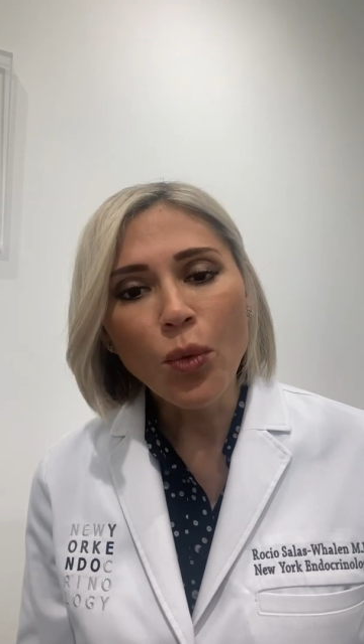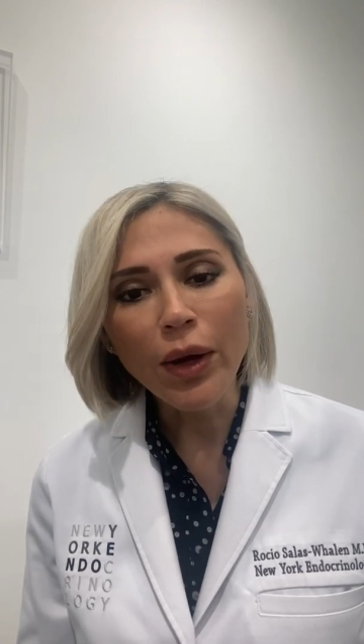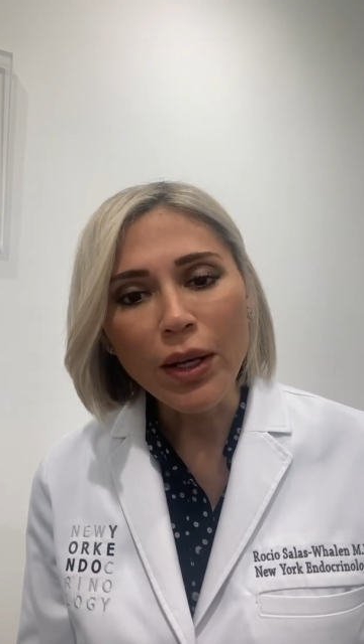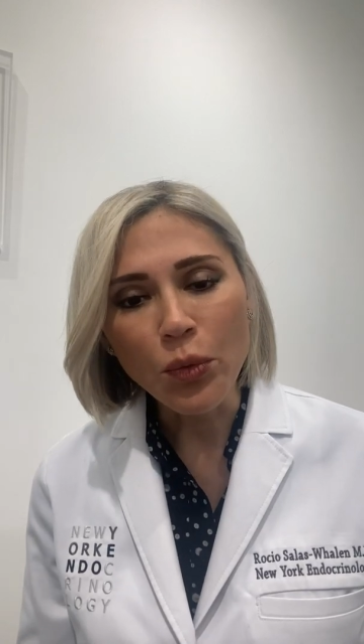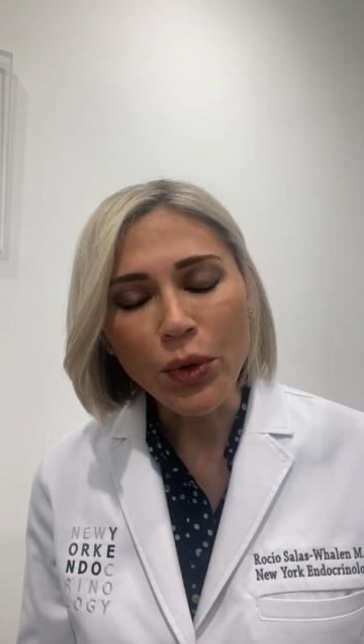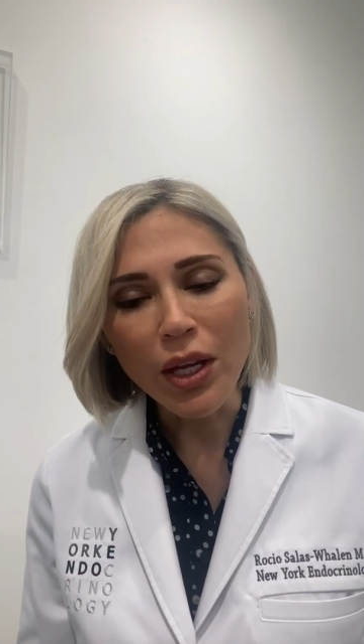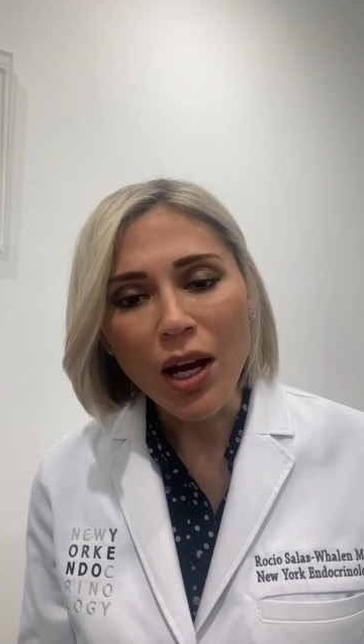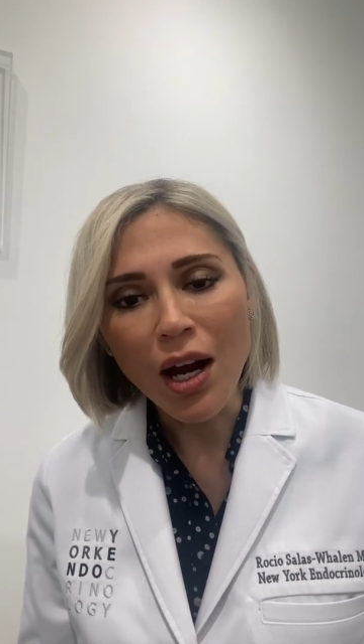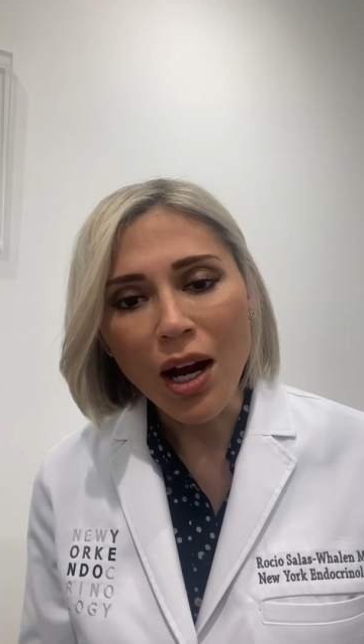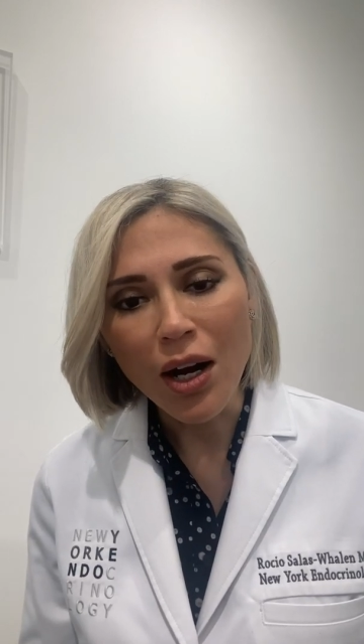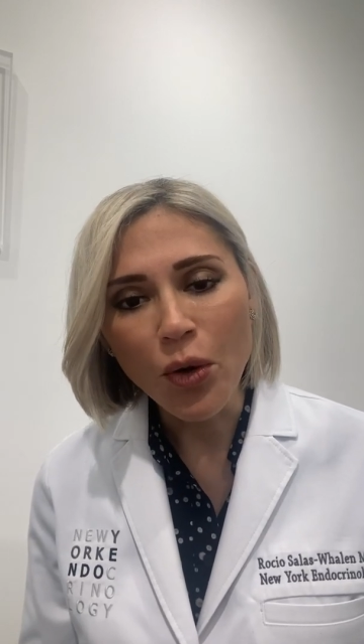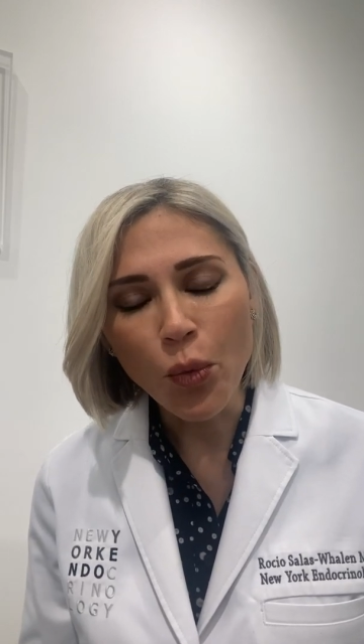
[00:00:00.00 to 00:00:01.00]
when we
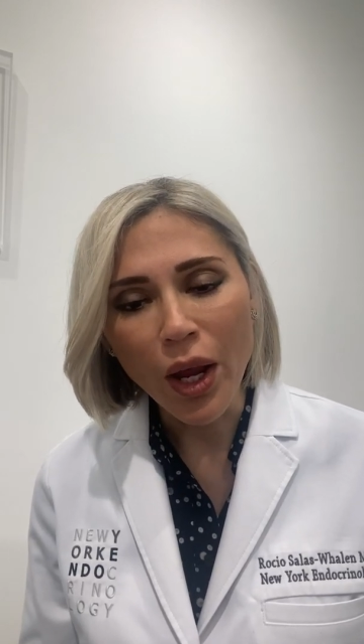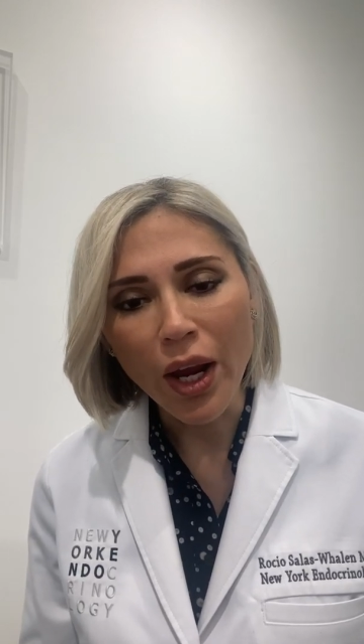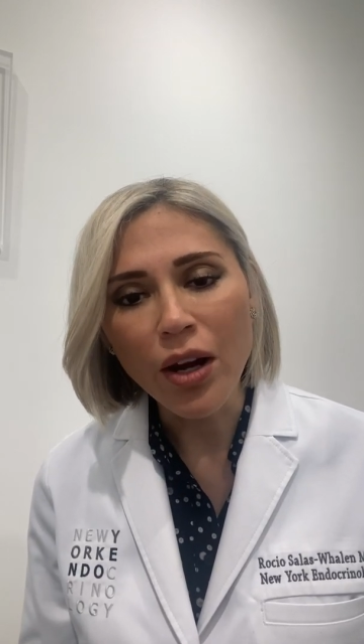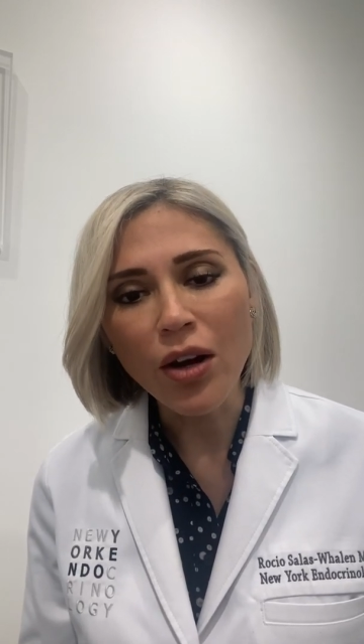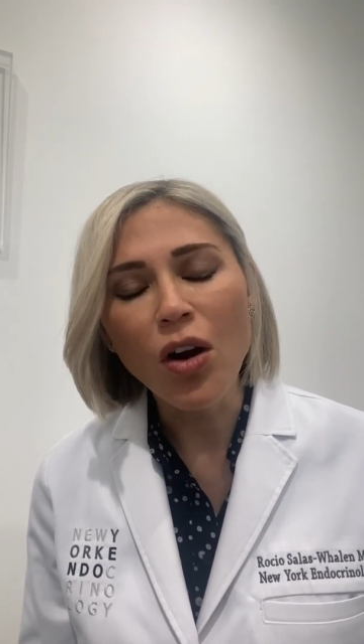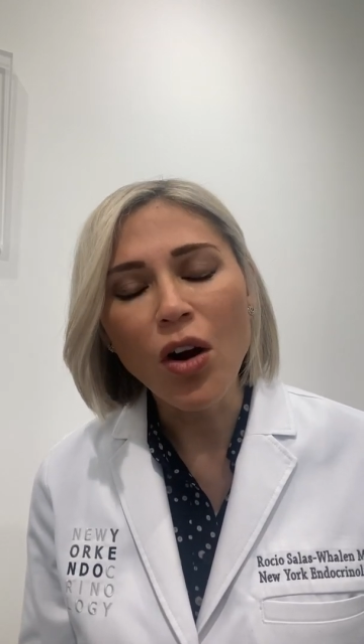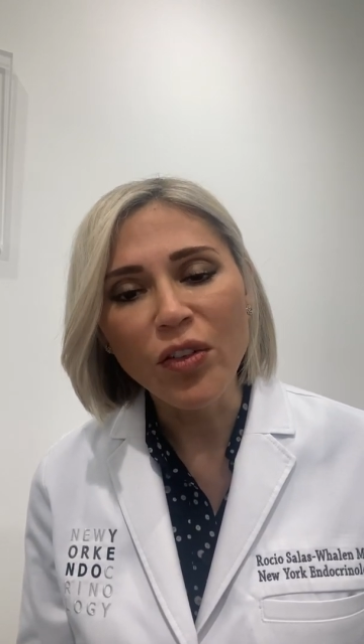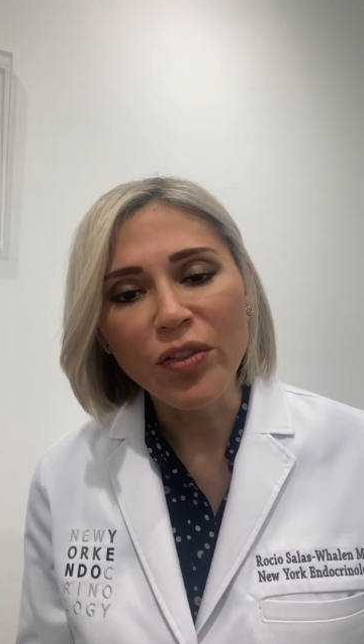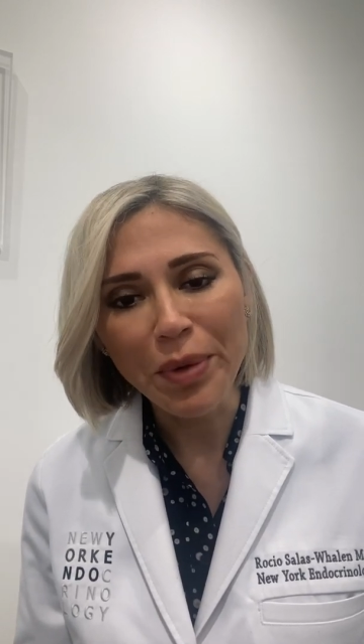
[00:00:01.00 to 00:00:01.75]
are aware of